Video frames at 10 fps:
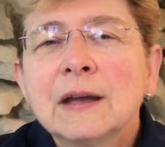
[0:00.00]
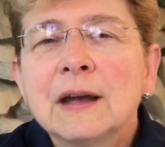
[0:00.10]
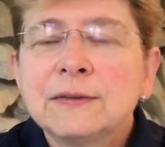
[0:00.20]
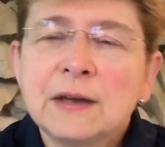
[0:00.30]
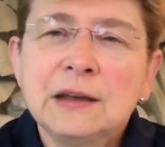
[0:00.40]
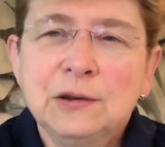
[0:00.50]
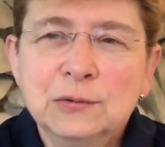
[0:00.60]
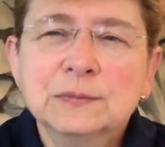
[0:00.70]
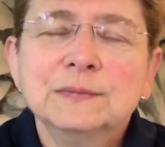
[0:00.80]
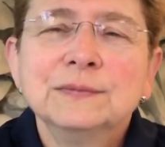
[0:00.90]
I thank you
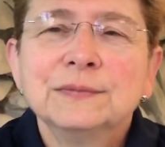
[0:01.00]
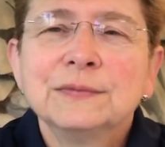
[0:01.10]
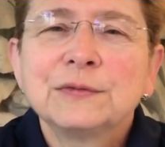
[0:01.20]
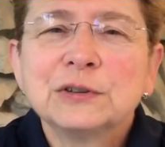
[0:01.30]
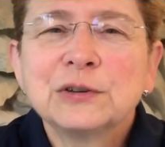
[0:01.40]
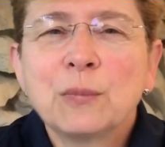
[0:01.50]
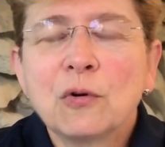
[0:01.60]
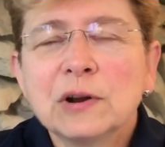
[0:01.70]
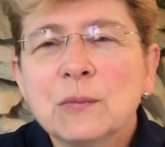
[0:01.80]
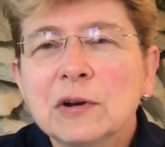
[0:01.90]
for
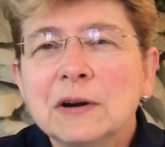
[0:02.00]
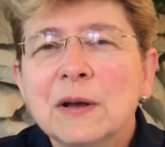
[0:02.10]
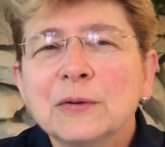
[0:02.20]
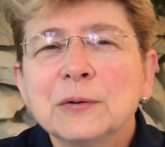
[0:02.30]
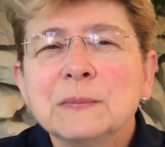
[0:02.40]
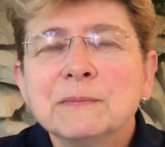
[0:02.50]
supporting one another.